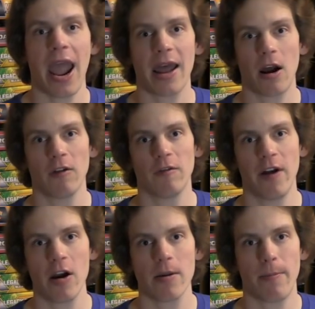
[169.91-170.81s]
and are
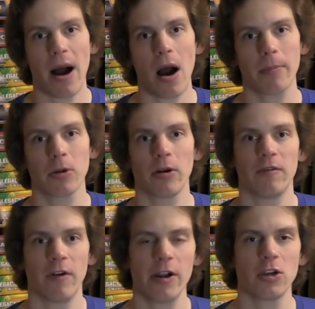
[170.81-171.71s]
very popular
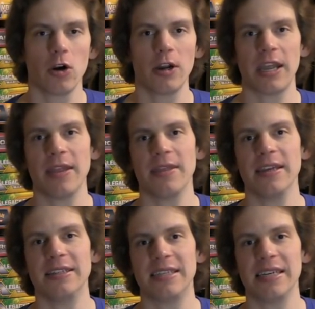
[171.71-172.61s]
and very good in
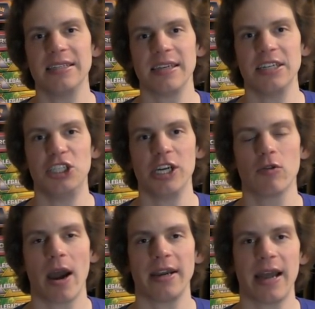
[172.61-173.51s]
the TCG
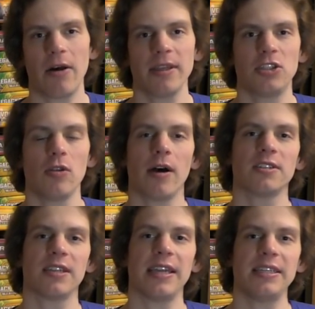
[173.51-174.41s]
right now in the
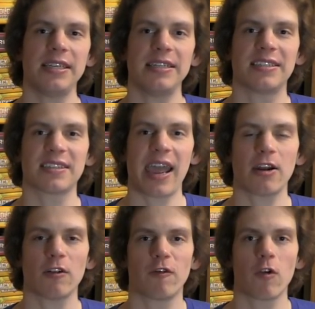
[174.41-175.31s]
2018
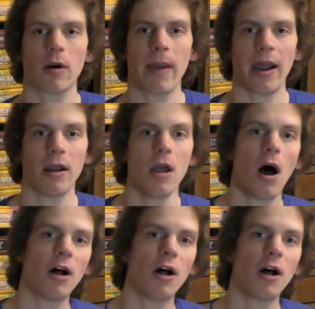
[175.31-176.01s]
standard format.